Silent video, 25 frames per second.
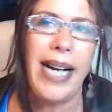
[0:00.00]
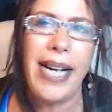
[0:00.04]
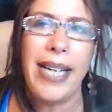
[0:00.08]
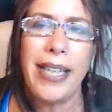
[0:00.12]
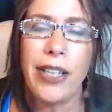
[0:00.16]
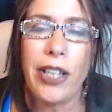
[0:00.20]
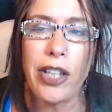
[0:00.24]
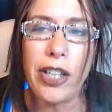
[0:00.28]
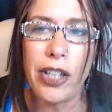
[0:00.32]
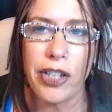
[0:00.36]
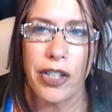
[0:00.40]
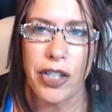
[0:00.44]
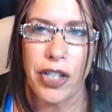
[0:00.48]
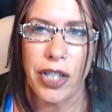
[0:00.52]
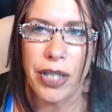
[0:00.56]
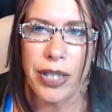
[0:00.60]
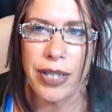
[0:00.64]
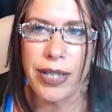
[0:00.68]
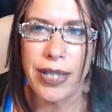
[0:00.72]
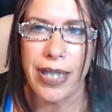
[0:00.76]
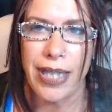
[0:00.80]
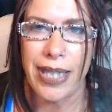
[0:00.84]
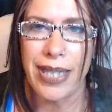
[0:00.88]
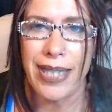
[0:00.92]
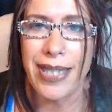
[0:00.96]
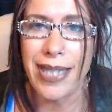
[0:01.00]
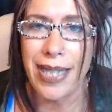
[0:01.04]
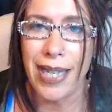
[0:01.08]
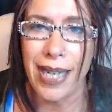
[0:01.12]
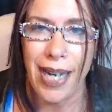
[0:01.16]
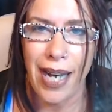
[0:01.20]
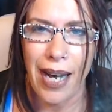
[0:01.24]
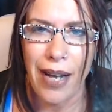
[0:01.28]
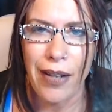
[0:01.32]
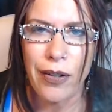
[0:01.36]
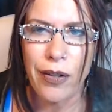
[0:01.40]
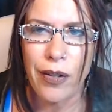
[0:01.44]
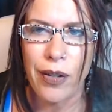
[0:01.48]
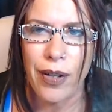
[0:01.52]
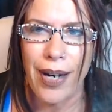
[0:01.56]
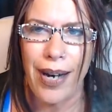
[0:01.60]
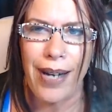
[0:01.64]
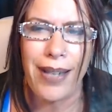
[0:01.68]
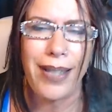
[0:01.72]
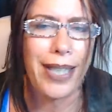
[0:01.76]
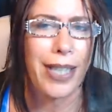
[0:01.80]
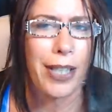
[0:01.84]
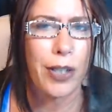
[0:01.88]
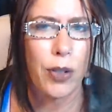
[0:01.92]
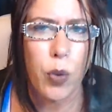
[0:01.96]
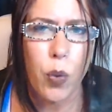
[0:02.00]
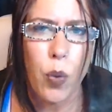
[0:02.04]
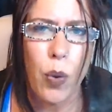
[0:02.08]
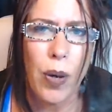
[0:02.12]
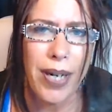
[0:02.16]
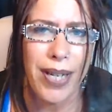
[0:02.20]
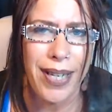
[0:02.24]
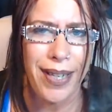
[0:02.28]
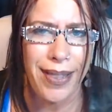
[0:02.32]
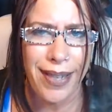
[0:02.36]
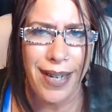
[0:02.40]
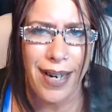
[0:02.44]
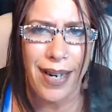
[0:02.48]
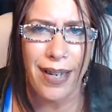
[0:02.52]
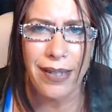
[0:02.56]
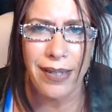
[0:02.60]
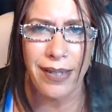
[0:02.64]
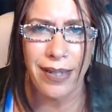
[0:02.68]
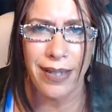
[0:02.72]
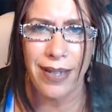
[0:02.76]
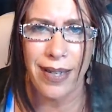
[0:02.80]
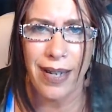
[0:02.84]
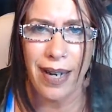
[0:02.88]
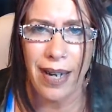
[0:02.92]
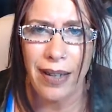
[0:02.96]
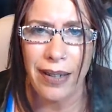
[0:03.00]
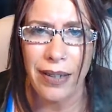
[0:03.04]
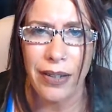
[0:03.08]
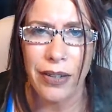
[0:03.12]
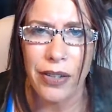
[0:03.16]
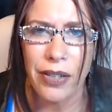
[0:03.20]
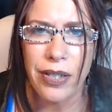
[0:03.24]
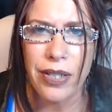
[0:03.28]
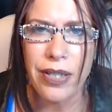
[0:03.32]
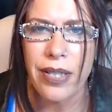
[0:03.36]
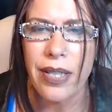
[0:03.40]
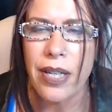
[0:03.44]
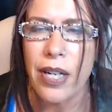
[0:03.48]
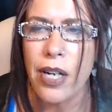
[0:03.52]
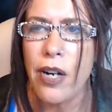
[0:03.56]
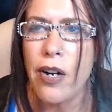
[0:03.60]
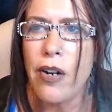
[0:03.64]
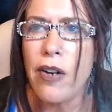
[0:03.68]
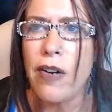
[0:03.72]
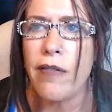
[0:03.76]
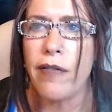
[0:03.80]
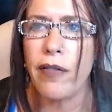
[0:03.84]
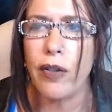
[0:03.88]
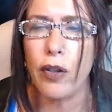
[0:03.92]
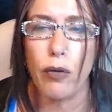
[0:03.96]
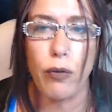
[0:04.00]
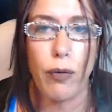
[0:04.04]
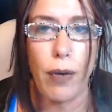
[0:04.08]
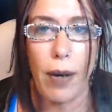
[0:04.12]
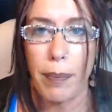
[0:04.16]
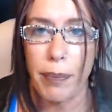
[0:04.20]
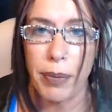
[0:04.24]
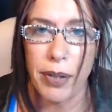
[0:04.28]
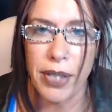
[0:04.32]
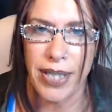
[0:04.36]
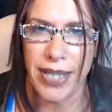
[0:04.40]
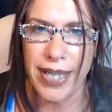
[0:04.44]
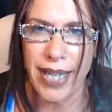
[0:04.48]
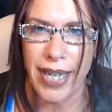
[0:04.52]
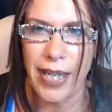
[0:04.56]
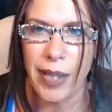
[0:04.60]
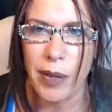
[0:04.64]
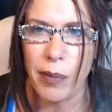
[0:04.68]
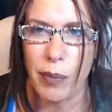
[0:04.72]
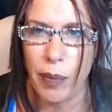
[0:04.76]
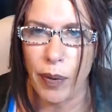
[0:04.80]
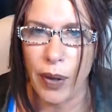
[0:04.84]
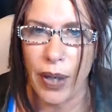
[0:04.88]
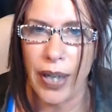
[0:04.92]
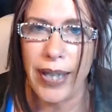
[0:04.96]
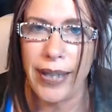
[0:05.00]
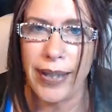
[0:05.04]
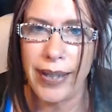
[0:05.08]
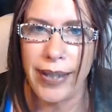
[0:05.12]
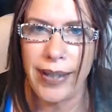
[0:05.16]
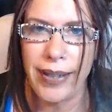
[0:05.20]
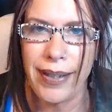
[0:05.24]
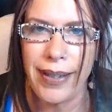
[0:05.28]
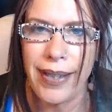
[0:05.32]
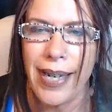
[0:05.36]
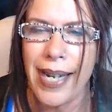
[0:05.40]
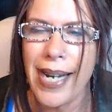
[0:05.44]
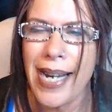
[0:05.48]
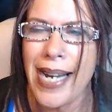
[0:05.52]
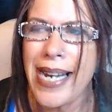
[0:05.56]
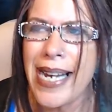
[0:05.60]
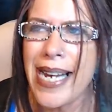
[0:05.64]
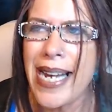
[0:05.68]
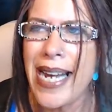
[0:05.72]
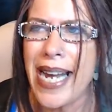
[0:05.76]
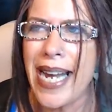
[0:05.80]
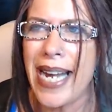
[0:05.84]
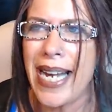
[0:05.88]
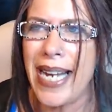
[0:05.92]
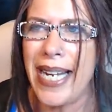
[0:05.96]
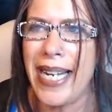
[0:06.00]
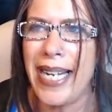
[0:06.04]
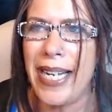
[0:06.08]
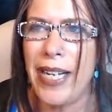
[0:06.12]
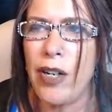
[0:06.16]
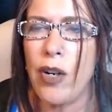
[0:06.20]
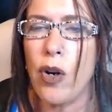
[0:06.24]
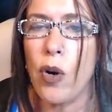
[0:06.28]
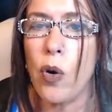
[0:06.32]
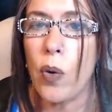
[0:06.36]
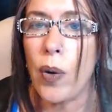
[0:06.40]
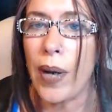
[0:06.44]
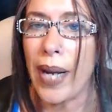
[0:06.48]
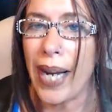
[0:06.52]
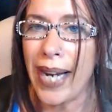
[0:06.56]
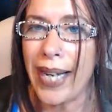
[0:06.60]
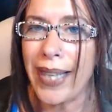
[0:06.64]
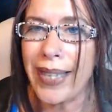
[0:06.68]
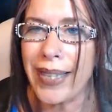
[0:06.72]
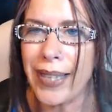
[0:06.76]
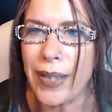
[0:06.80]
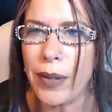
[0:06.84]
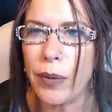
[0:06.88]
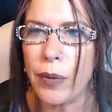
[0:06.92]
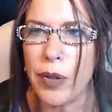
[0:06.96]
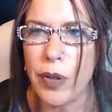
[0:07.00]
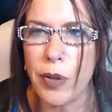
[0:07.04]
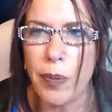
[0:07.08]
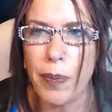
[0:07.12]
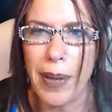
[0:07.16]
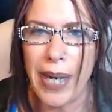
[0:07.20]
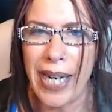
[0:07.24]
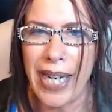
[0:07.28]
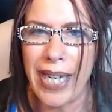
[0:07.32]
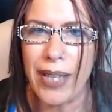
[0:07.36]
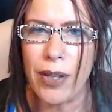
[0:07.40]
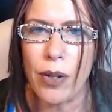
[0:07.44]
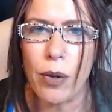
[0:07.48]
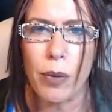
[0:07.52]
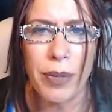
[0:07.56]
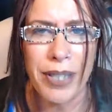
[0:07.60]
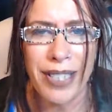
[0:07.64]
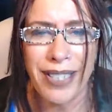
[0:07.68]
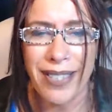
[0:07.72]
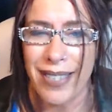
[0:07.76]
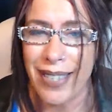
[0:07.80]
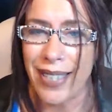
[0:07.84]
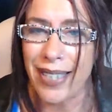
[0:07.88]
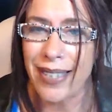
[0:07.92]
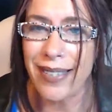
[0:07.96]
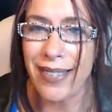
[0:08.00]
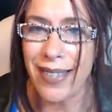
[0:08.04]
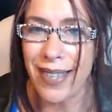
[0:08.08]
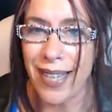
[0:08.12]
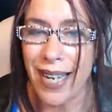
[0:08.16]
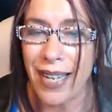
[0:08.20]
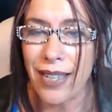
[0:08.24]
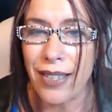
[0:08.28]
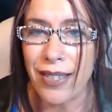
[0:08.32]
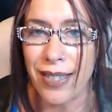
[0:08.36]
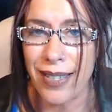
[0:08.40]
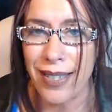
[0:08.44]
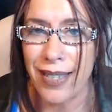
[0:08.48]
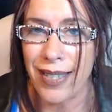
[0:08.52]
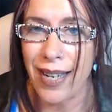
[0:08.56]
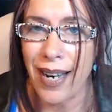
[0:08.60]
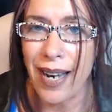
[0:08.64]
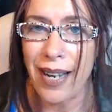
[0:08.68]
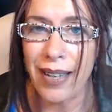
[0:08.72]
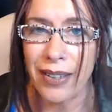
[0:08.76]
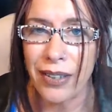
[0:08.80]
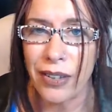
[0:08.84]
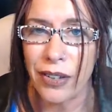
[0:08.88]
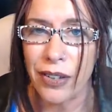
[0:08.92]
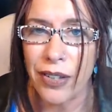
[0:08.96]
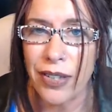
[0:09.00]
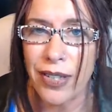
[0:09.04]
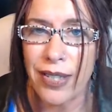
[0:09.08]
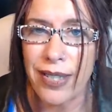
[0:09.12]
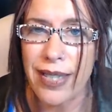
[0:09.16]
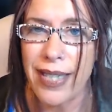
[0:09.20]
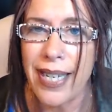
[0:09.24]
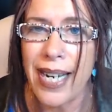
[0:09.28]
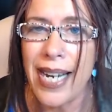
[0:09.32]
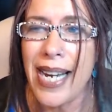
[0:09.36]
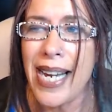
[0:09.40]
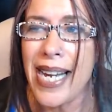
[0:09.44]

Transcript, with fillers: and Kachinsky together got like $20,000 for representing Brendan. And O'Kelly was paid almost $6,000